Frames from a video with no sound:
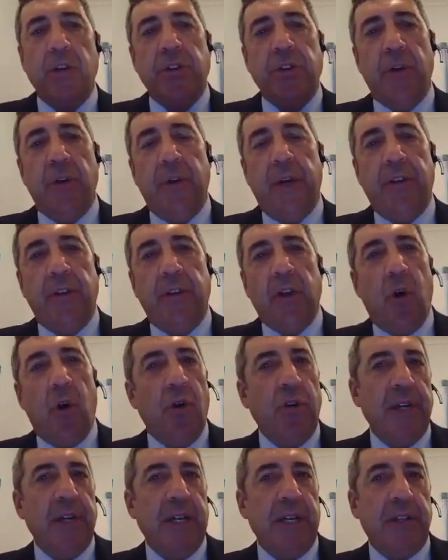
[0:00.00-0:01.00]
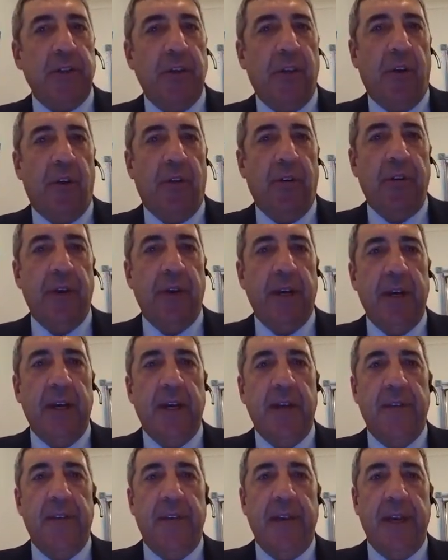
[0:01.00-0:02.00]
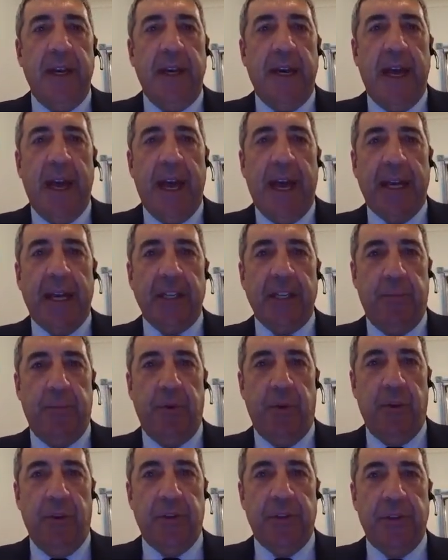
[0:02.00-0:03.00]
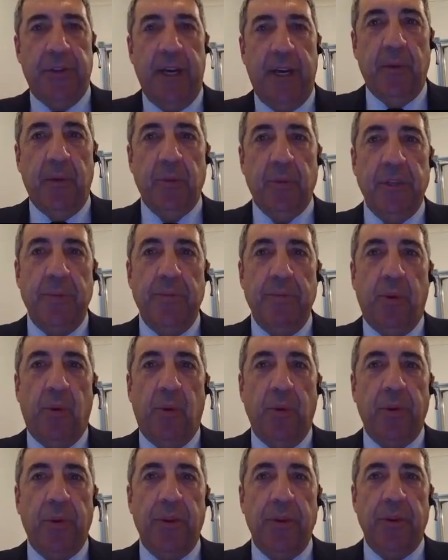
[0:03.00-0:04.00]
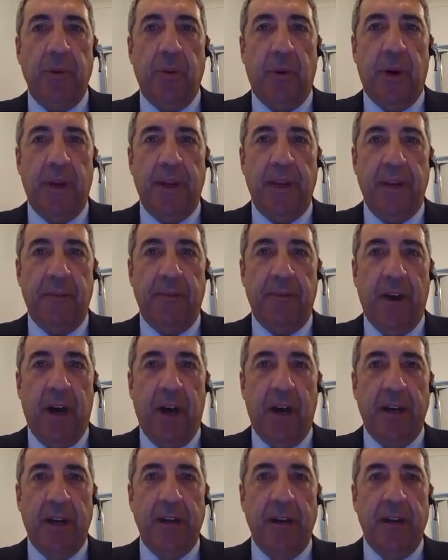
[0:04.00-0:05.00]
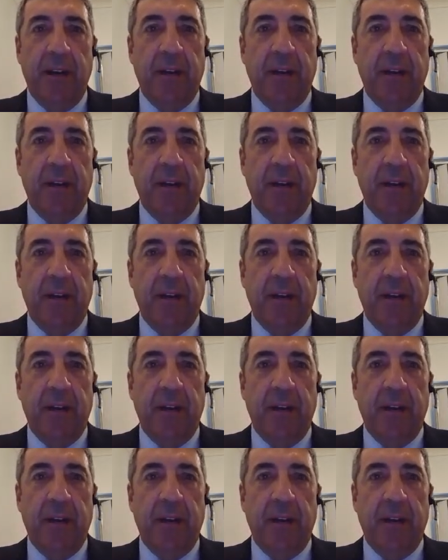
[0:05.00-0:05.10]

So in the context of the experts, it was important that you identified